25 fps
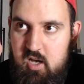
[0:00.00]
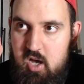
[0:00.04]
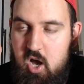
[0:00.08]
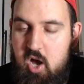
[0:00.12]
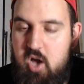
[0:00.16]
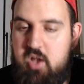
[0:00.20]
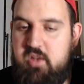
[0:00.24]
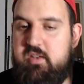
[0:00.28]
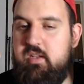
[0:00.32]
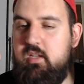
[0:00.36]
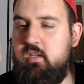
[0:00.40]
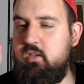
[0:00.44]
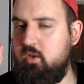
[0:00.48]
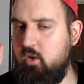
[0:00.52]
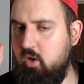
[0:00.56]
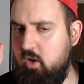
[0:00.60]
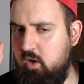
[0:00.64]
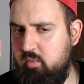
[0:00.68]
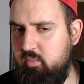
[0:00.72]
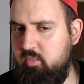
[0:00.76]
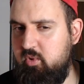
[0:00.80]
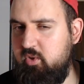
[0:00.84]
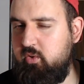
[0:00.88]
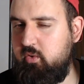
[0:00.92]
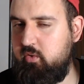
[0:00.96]
an
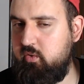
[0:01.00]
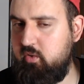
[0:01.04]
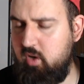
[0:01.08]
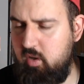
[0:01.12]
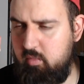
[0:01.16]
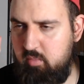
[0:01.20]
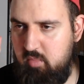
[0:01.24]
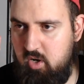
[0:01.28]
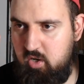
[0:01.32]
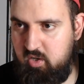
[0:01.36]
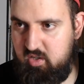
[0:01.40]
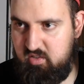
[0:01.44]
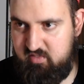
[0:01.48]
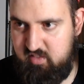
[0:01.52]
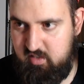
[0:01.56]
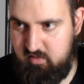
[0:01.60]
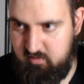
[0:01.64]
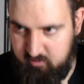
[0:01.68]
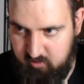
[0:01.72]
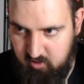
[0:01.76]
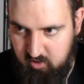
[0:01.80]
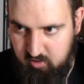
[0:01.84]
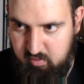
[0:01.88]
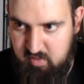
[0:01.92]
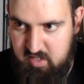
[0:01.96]
enormous amount of
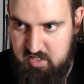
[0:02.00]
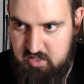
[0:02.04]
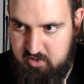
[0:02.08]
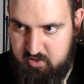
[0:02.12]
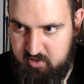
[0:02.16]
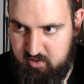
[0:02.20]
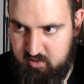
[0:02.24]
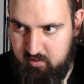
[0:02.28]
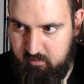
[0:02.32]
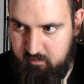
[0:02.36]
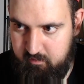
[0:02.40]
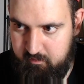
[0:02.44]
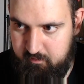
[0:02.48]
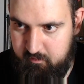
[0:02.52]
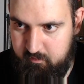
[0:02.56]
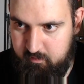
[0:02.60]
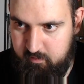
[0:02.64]
information